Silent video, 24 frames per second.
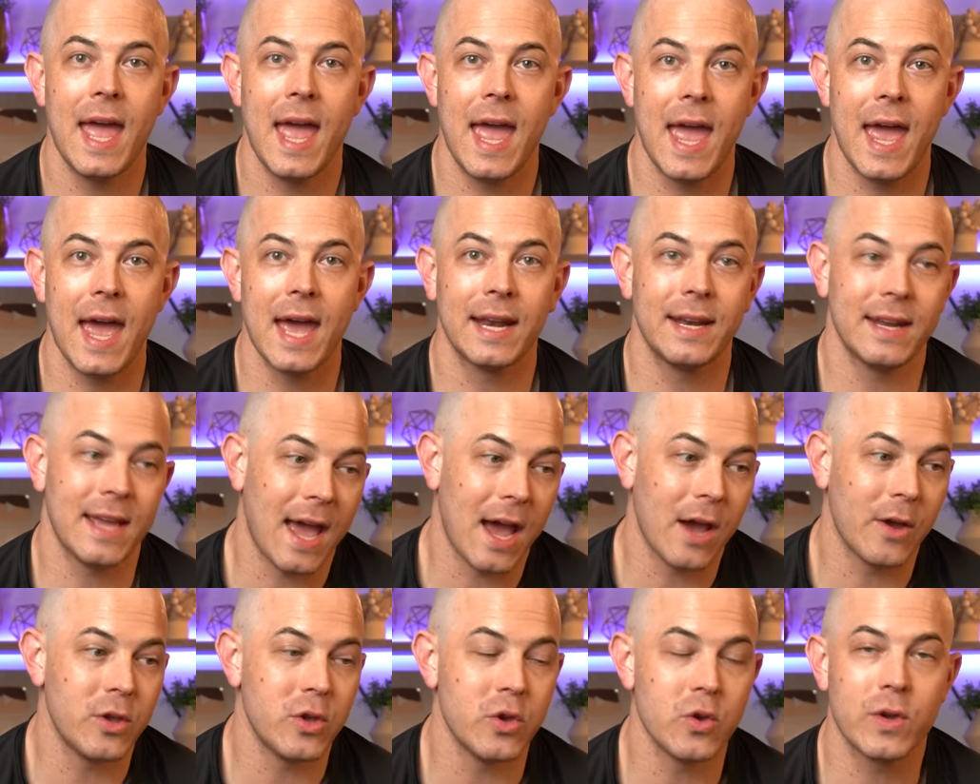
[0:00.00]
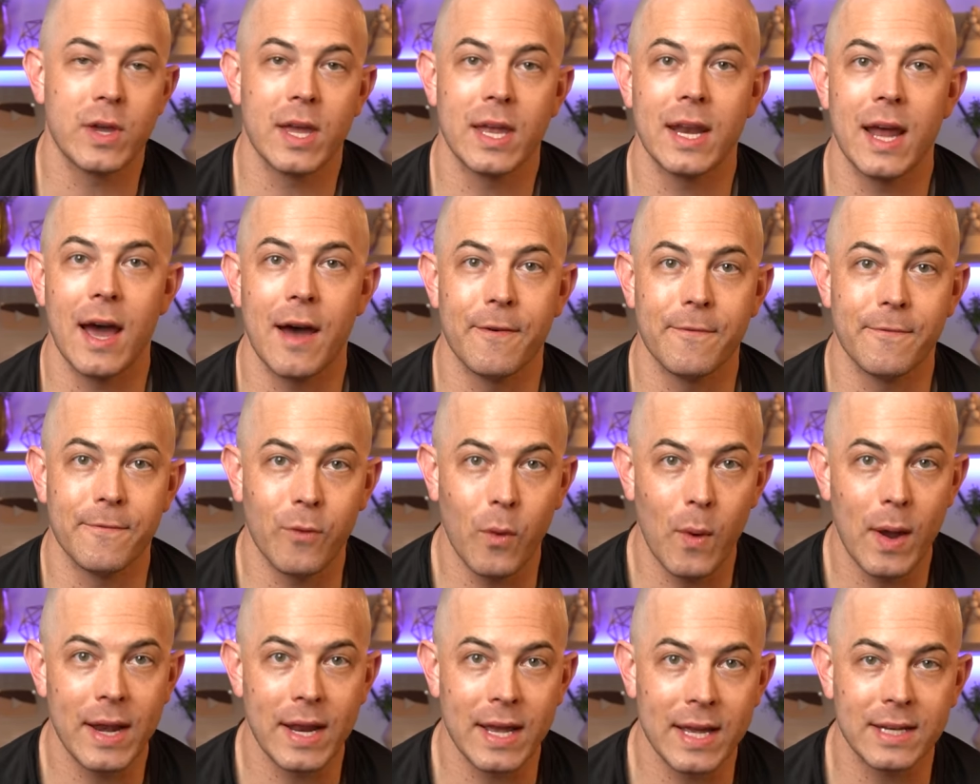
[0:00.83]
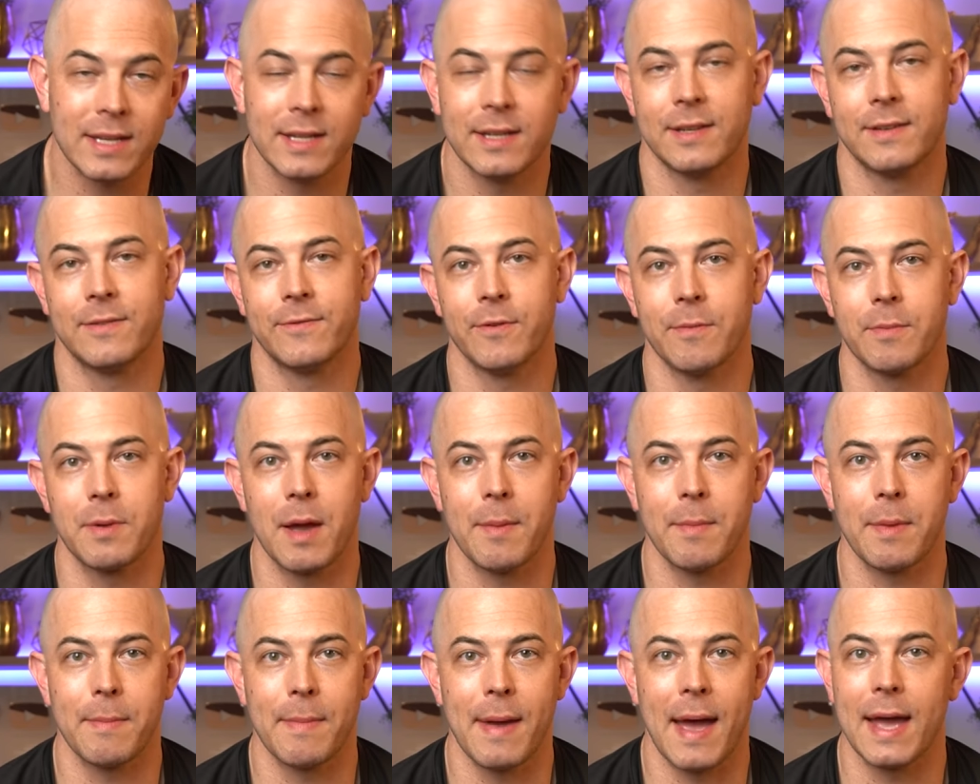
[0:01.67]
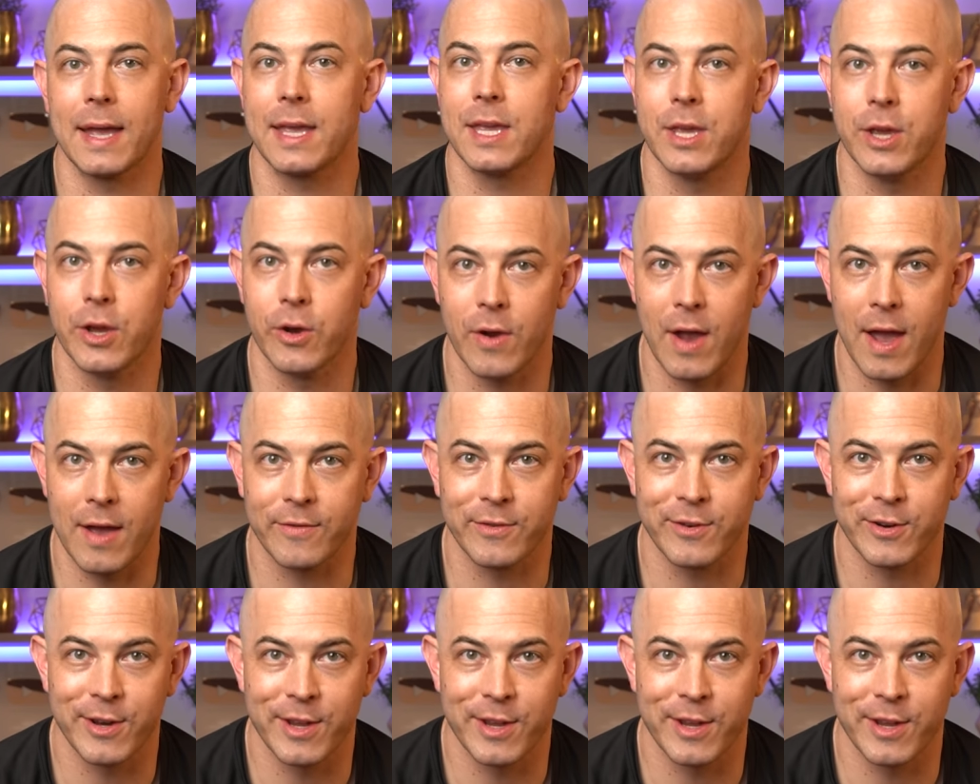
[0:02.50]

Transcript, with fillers: and how you can avoid it from coming back year after